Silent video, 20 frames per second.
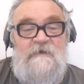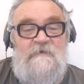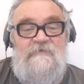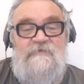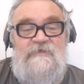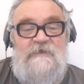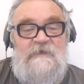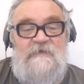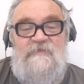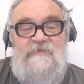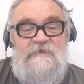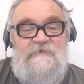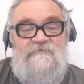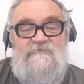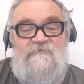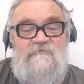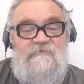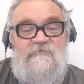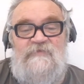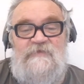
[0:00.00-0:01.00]
this
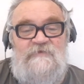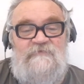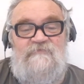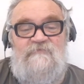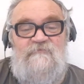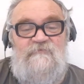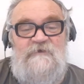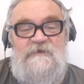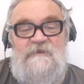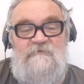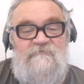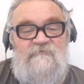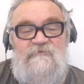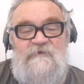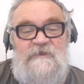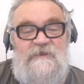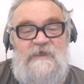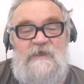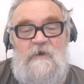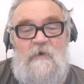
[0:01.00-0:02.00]

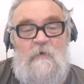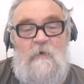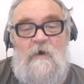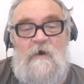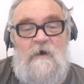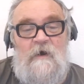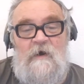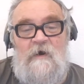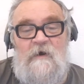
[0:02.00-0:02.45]
video